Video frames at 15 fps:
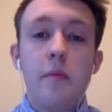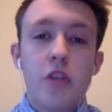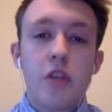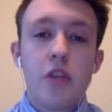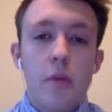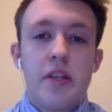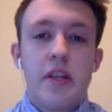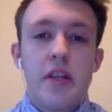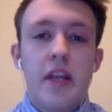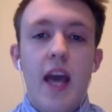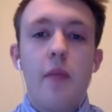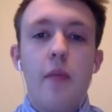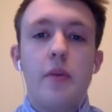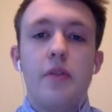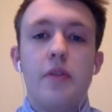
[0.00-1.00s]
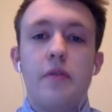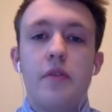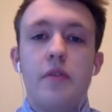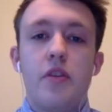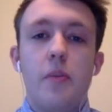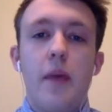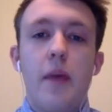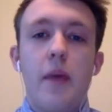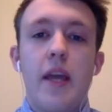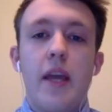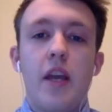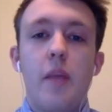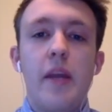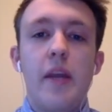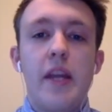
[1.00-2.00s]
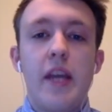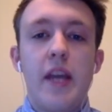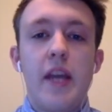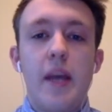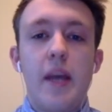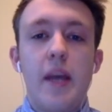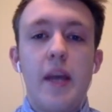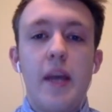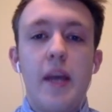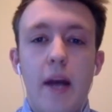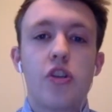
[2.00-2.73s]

him to come into the game and to make an immediate impact,